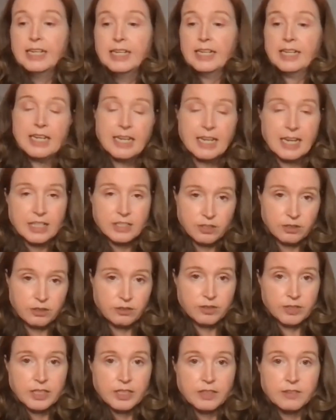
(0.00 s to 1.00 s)
He got sued
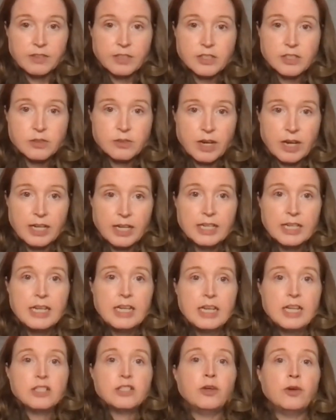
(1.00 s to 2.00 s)
for the difference, right?
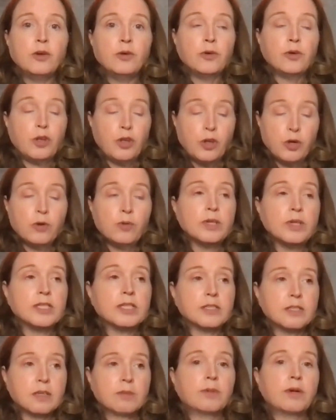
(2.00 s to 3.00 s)
So you as a
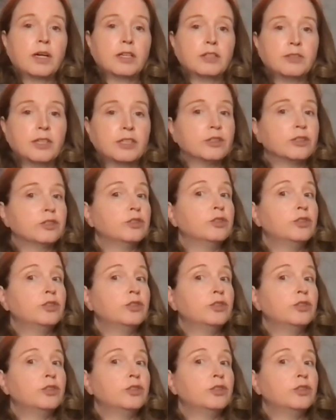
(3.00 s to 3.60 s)
subcontractor